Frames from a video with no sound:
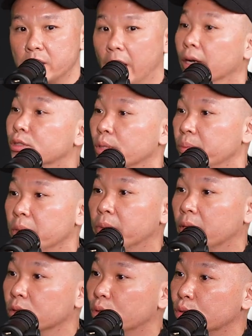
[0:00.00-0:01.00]
100
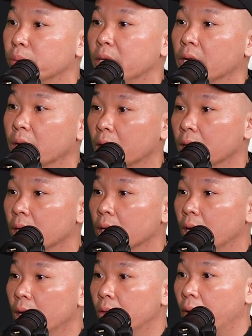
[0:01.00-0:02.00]
people on social media,
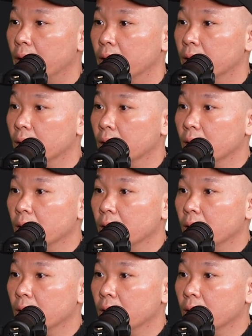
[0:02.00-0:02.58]
right?